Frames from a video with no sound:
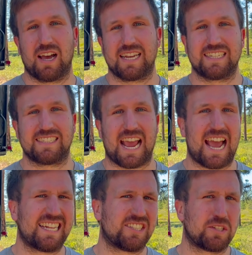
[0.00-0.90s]
is to
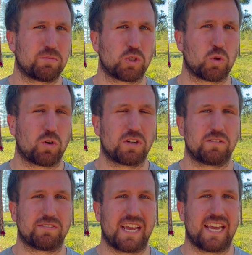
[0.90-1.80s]
add some sort
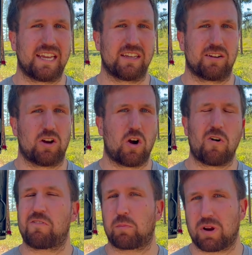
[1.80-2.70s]
of a
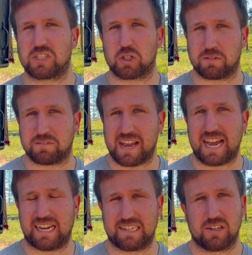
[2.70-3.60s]
overpressure
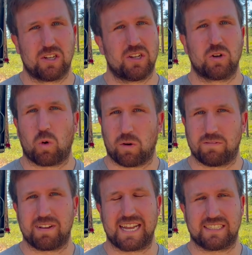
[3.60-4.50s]
fan or
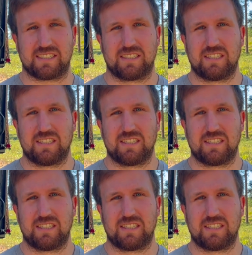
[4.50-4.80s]
vent